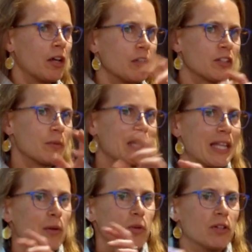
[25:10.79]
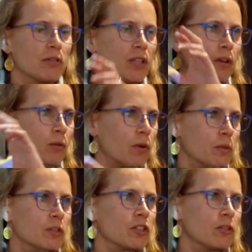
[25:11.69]
something that we'll
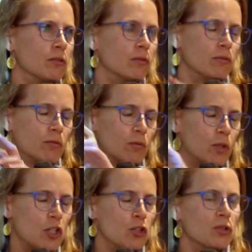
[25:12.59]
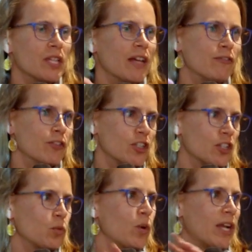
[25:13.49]
use that for
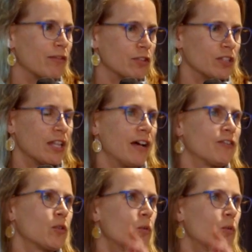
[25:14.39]
just whatever's left.